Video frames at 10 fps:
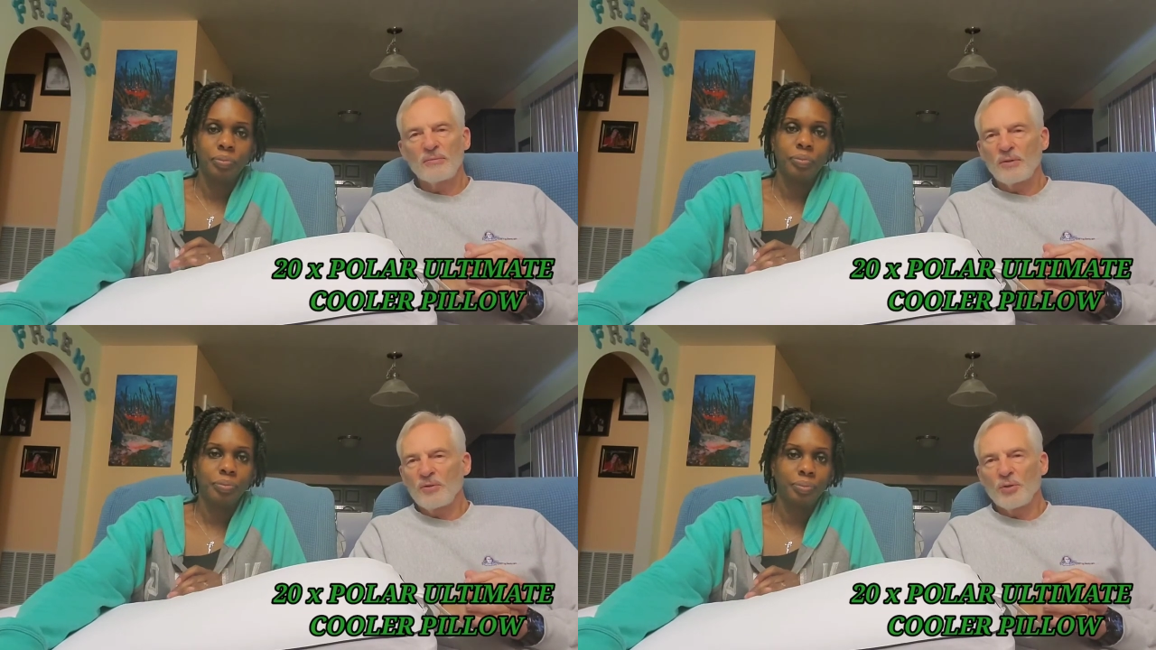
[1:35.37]

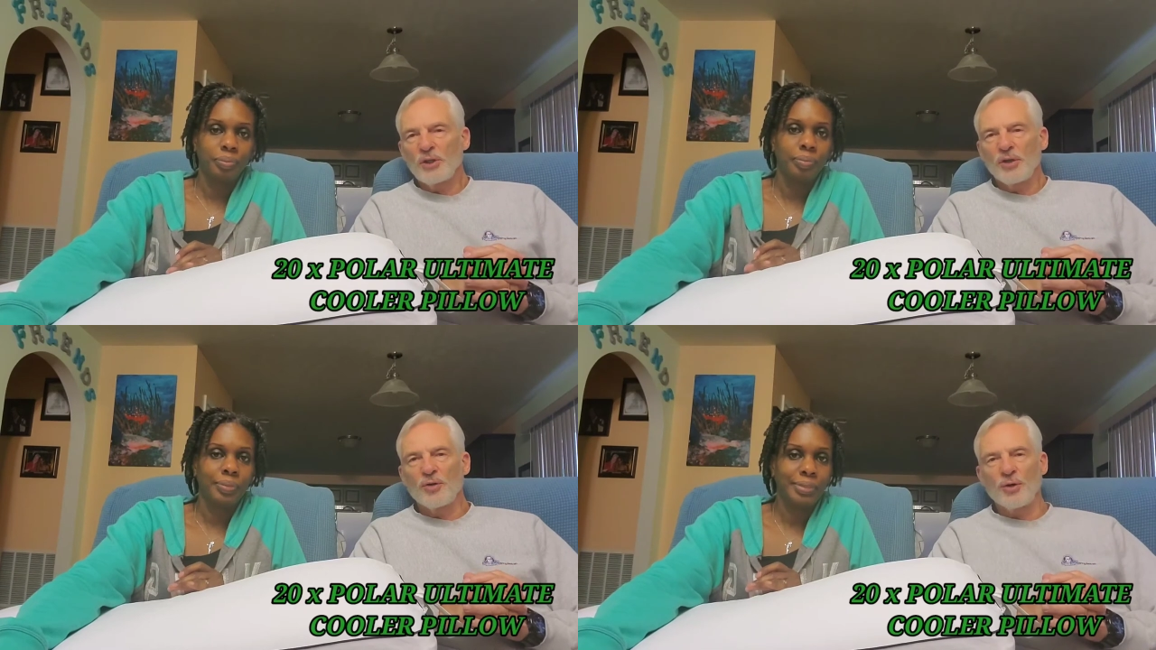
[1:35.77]
Speaker 1: really a
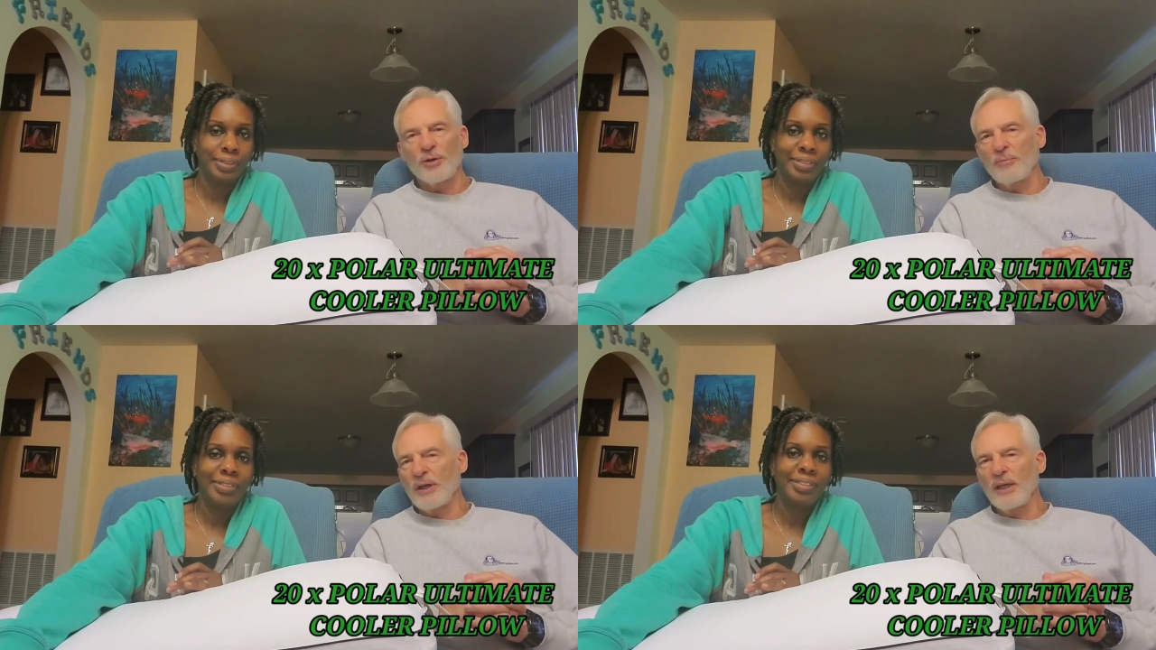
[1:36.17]
crook in
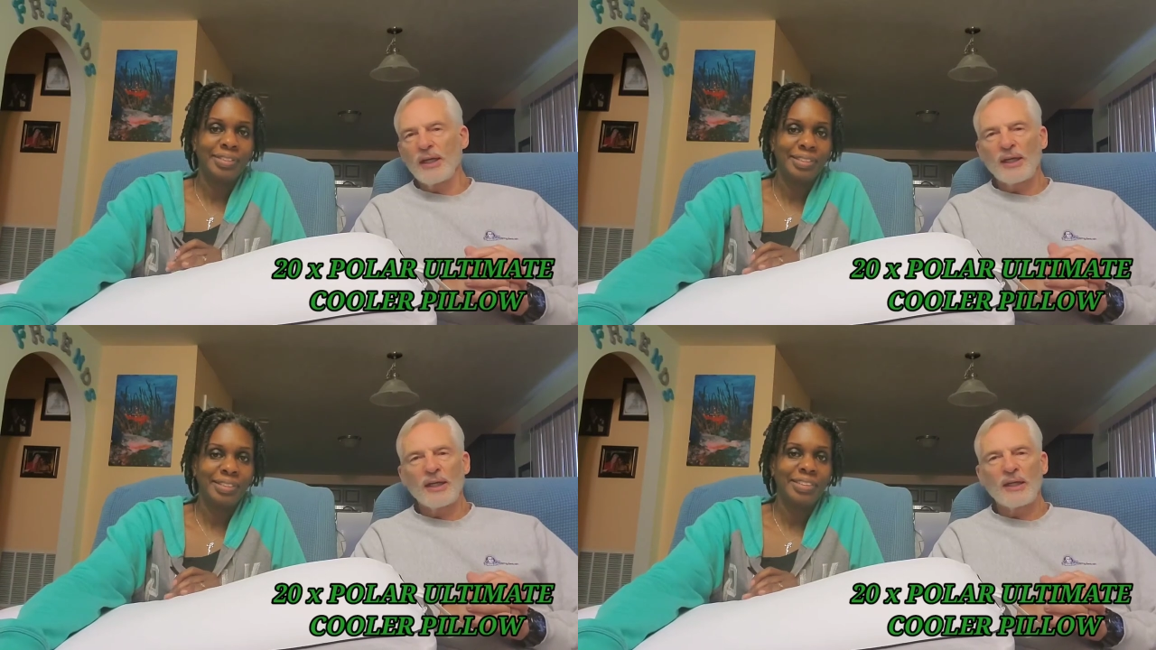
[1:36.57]
my neck.
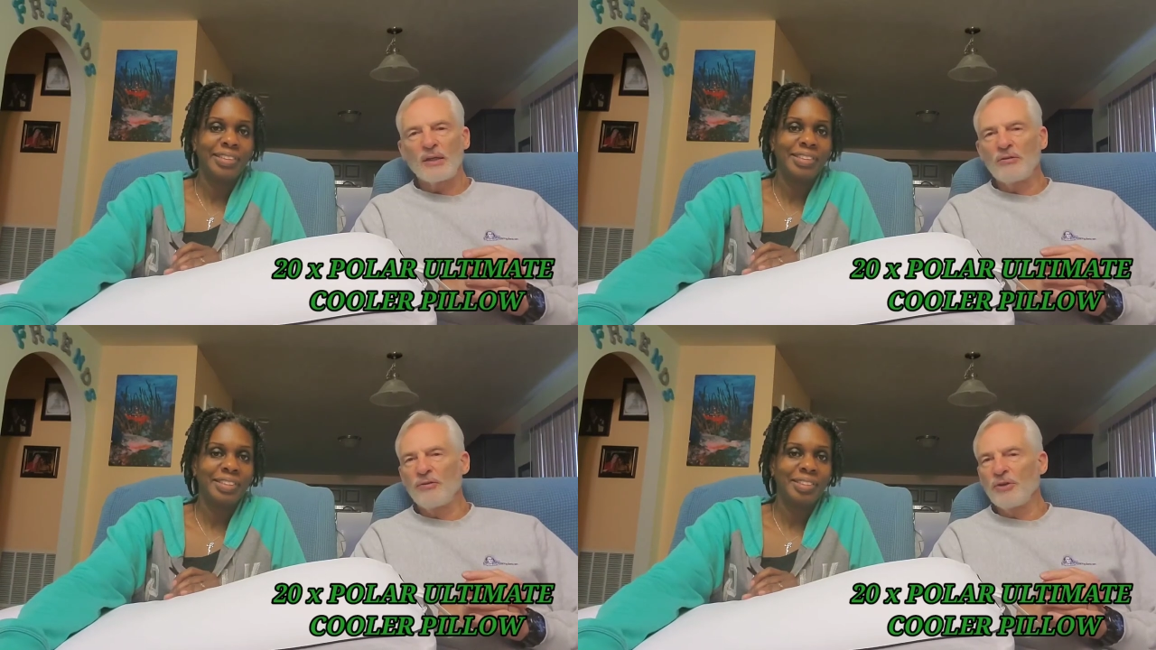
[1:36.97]
It didn't
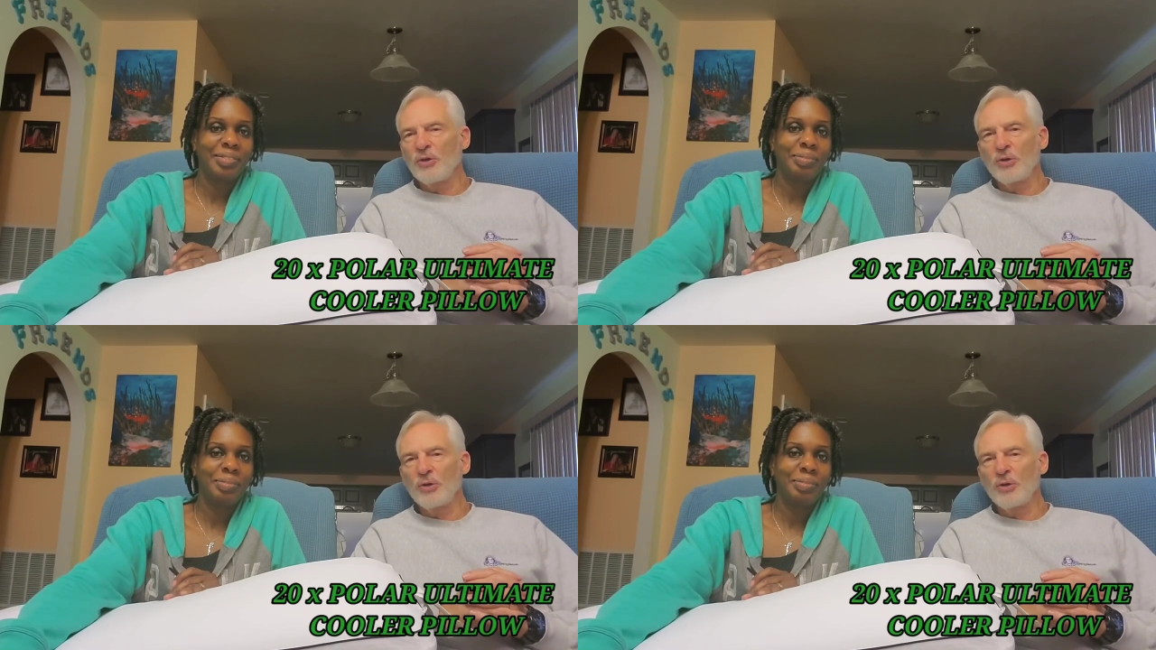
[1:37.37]
feel